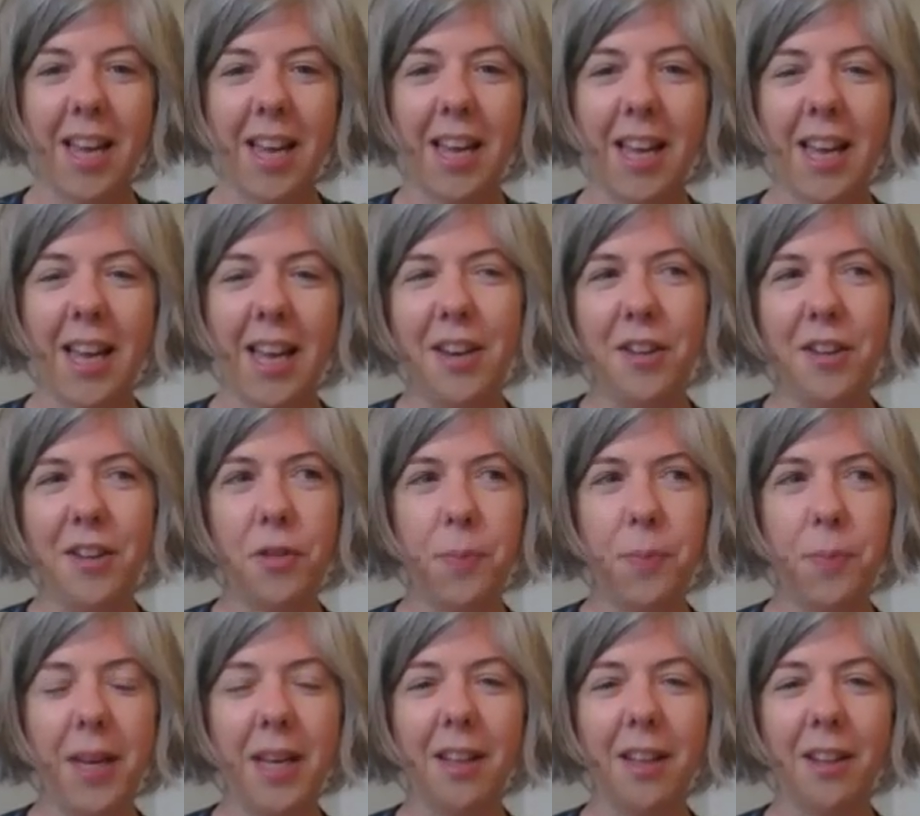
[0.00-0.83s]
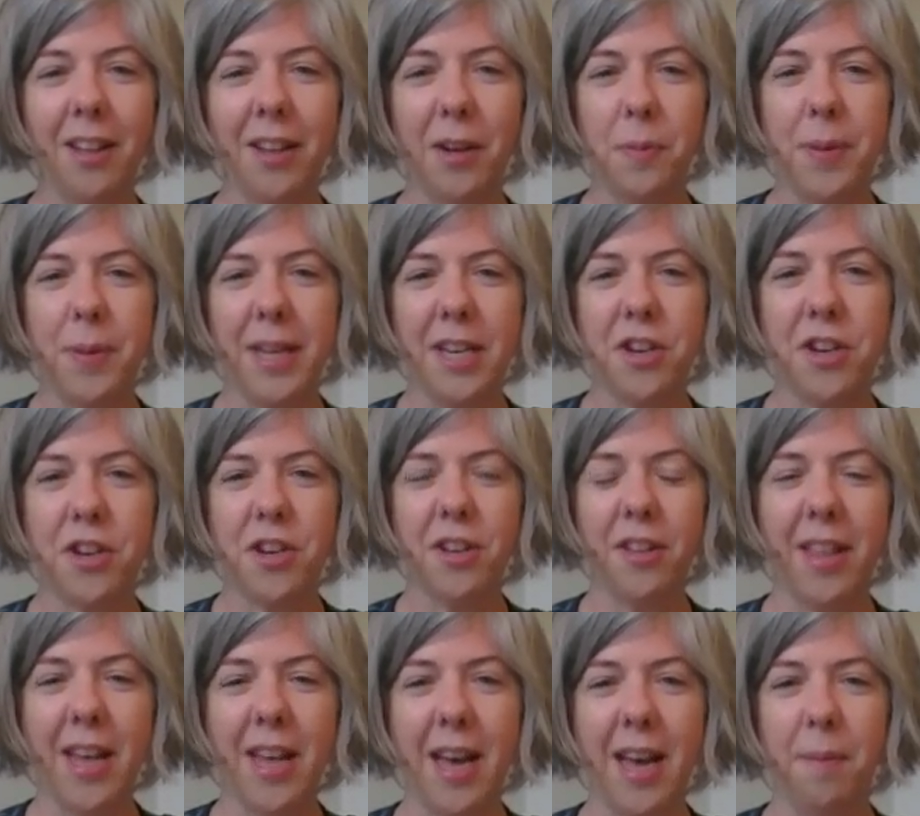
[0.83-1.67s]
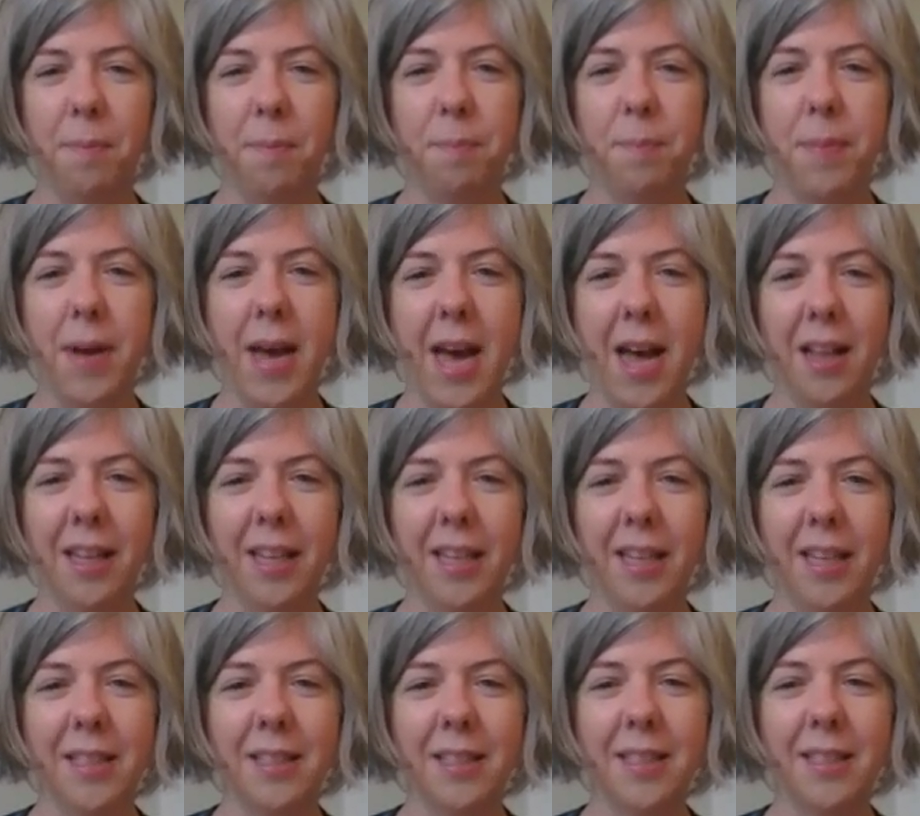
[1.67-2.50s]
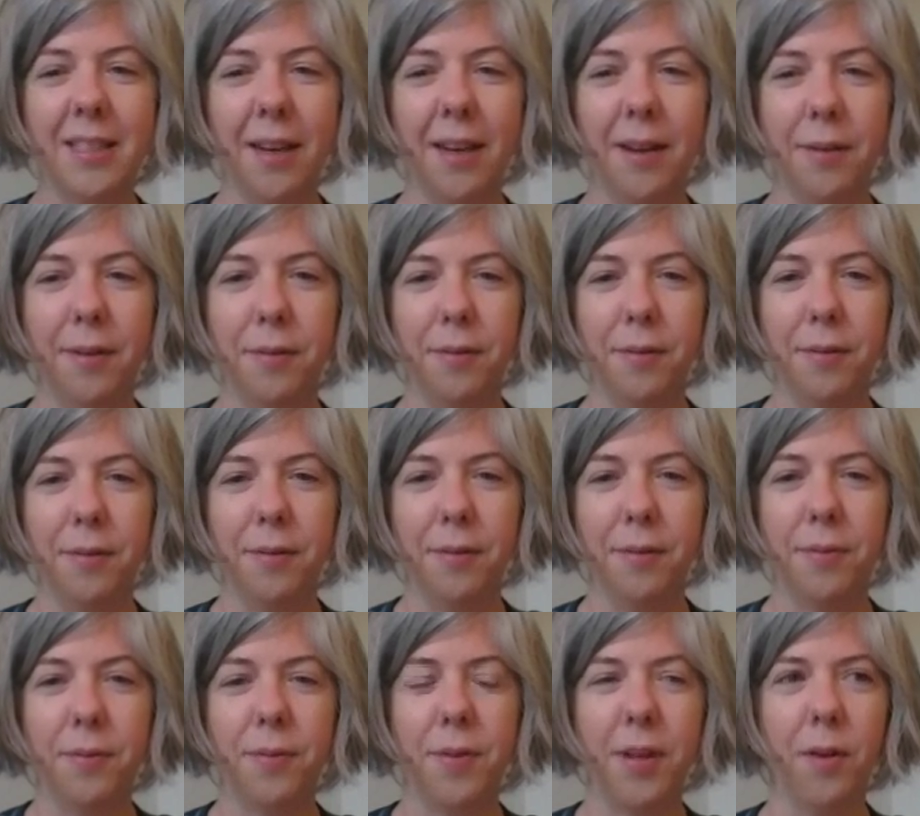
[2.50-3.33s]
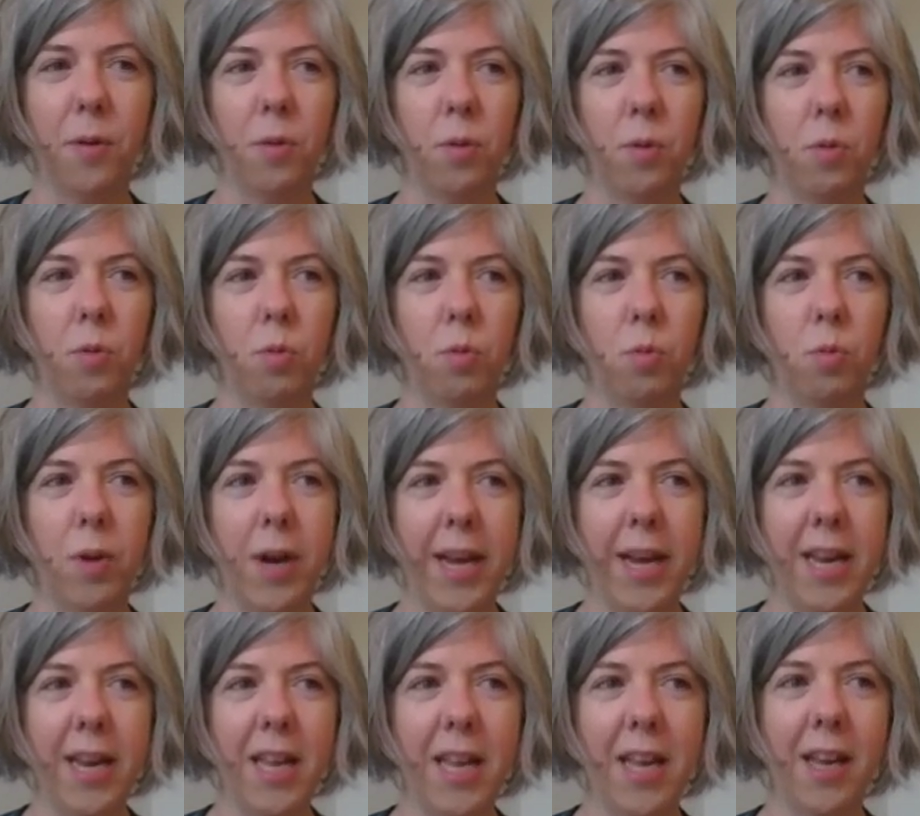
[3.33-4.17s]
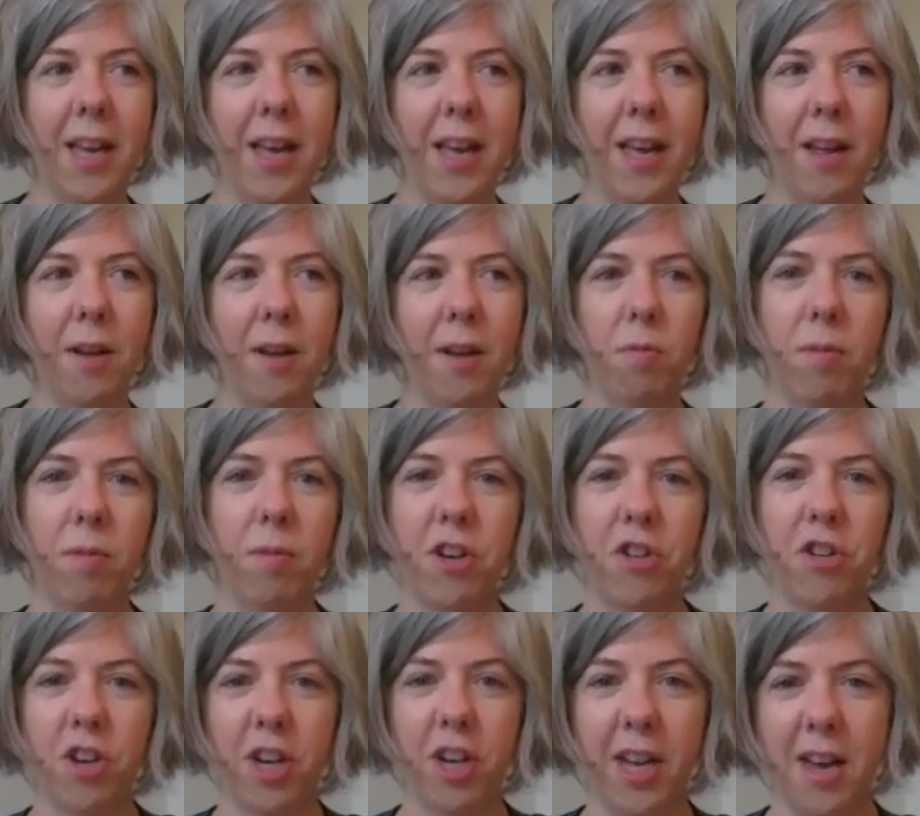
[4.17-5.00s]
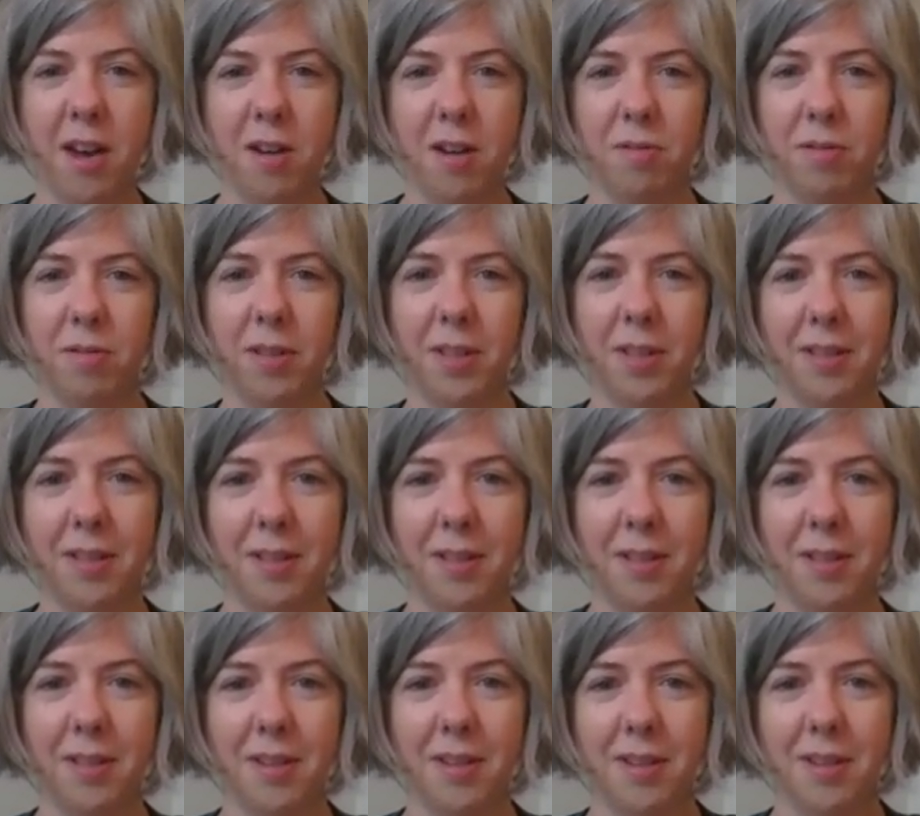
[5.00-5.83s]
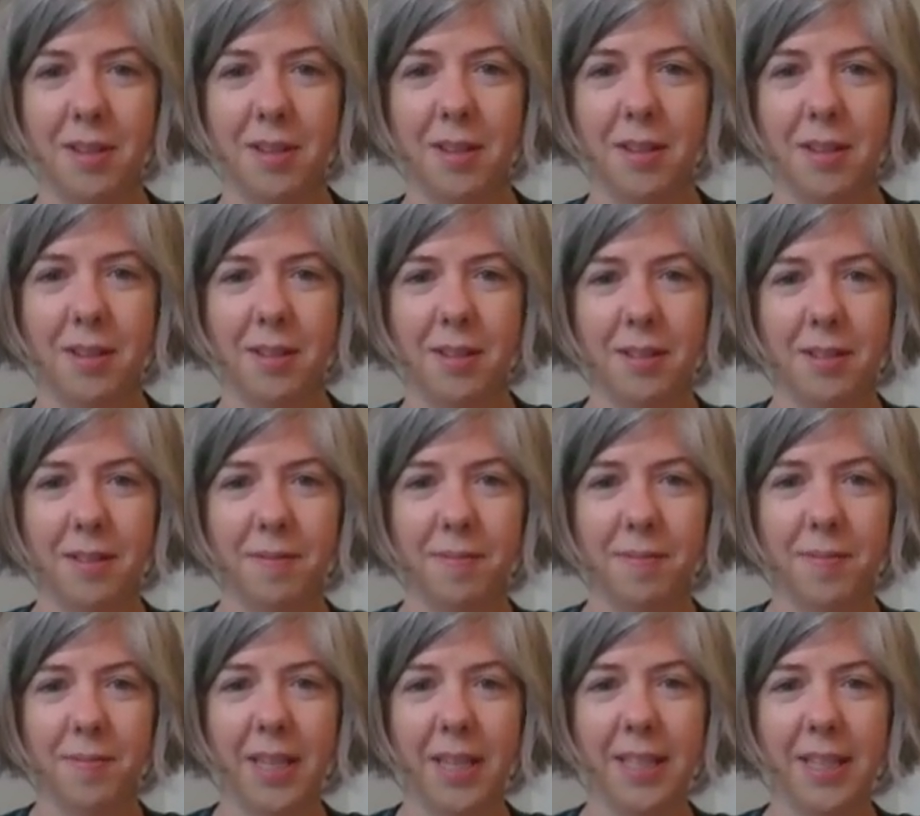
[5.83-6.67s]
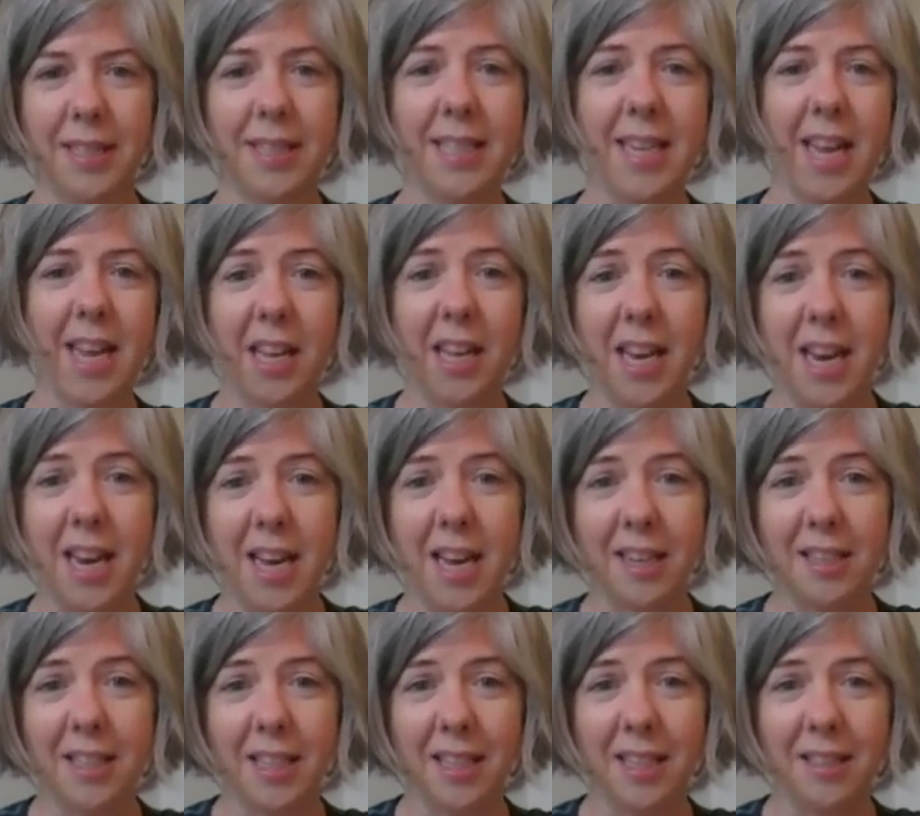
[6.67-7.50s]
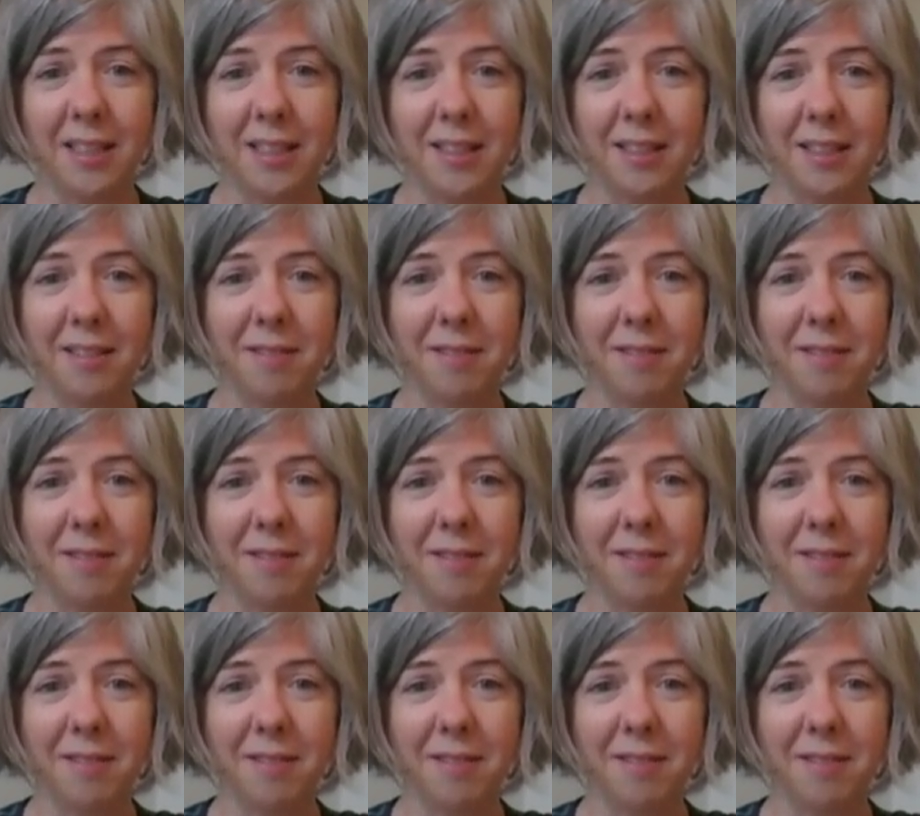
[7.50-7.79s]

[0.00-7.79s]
Can you speak a little bit to that balance of, writing and reaching out and staying connected?